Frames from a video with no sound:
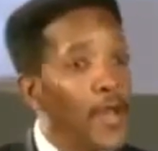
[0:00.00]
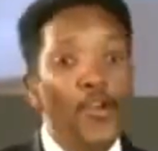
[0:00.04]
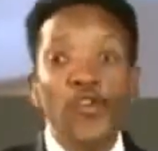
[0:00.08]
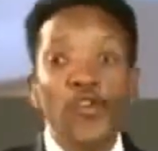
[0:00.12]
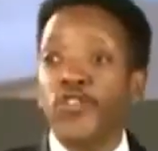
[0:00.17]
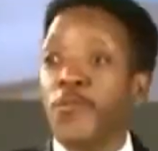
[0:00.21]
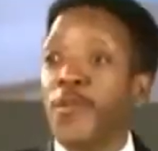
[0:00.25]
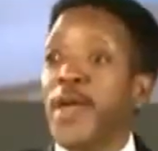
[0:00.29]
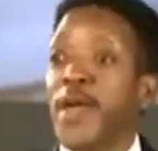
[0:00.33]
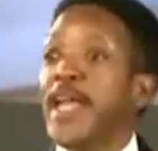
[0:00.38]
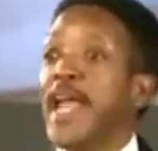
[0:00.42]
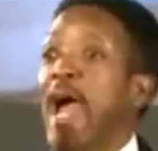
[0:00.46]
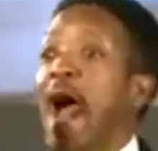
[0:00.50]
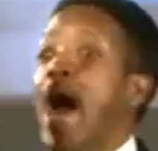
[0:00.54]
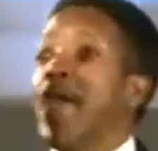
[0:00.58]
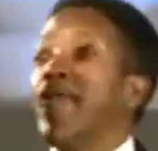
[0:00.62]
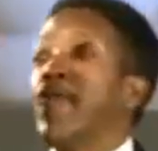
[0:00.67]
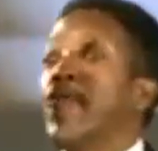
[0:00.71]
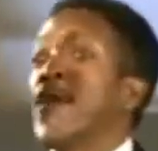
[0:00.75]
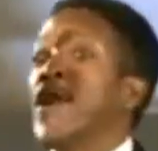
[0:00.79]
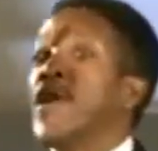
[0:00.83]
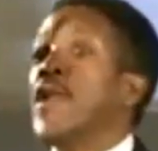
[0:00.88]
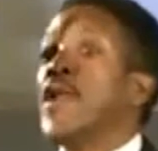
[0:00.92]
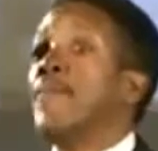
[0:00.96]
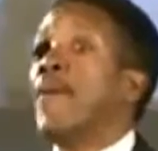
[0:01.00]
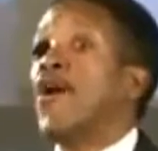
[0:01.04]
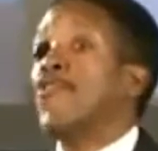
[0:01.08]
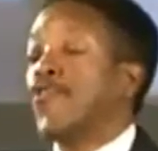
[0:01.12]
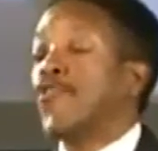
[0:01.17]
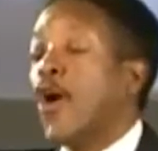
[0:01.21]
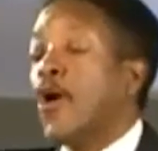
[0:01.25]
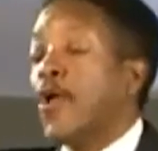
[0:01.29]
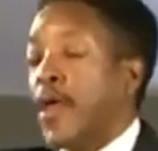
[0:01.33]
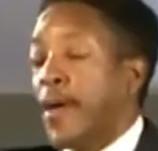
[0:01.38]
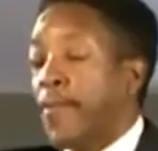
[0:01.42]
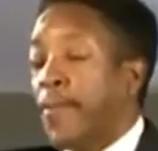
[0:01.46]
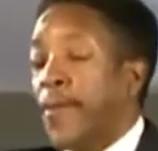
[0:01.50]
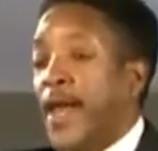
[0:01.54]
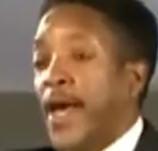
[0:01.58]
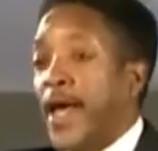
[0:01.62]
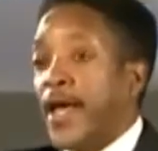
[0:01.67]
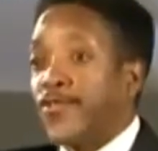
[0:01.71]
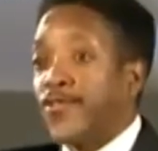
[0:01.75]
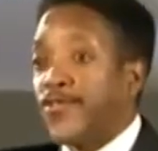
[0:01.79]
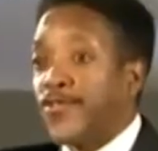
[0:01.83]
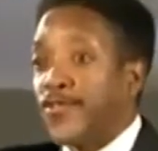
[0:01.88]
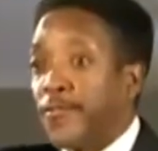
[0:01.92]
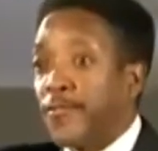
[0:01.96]
You should be gathering in the most holy
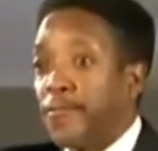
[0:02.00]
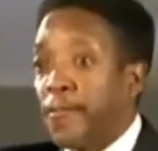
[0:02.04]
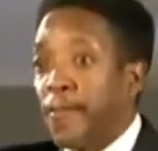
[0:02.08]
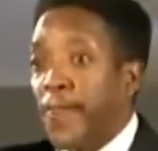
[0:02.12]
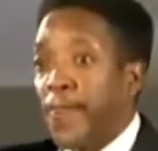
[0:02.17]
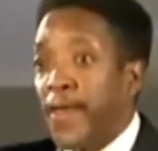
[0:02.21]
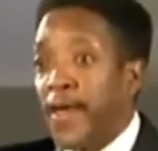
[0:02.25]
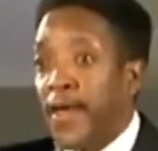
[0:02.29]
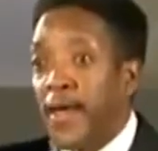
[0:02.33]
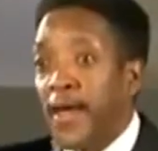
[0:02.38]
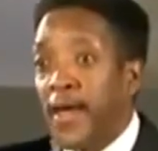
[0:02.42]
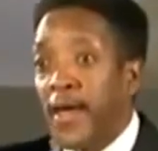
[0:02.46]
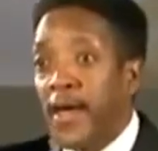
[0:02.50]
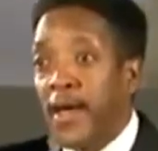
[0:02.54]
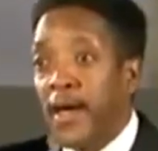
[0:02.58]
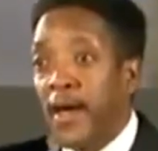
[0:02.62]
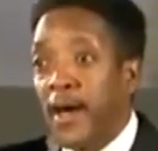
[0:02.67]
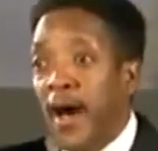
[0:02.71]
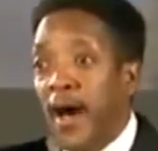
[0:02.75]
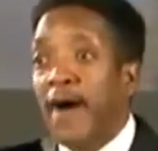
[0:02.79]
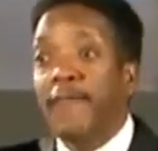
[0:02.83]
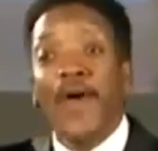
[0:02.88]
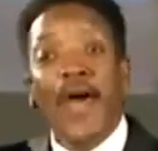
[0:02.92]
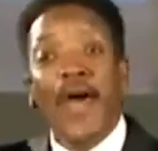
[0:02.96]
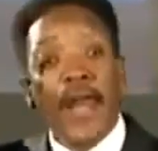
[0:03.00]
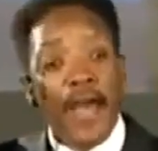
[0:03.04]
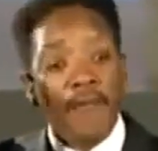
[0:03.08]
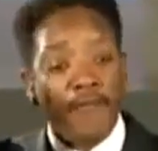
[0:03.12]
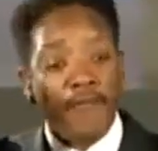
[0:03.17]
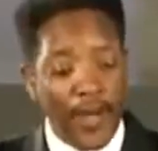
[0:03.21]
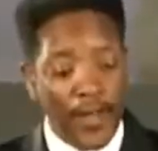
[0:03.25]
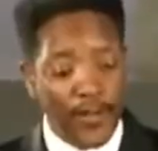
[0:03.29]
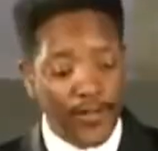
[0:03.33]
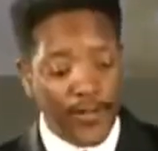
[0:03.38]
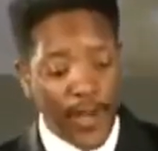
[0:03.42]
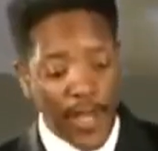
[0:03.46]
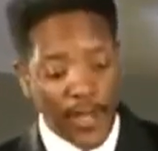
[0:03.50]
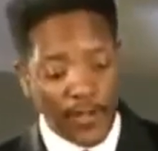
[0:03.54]
place of that heavenly